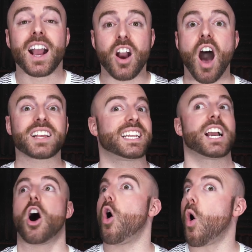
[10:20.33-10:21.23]
causing
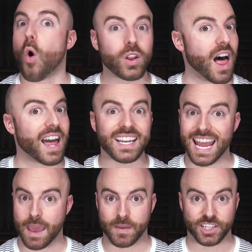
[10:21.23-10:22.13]
a whole lot of
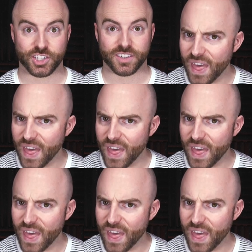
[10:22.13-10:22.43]
damage.